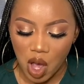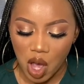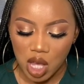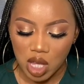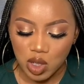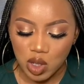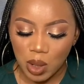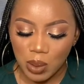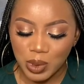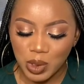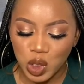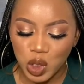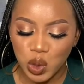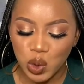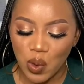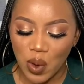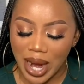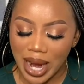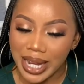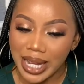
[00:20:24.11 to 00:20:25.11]
Stop
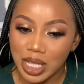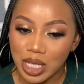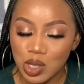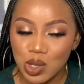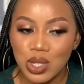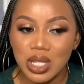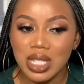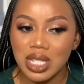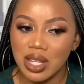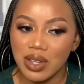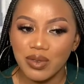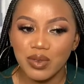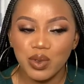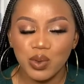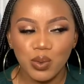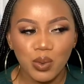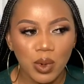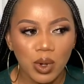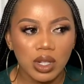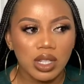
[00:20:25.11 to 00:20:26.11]
trying to save
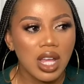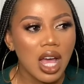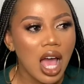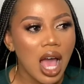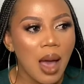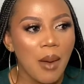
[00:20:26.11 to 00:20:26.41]
the world.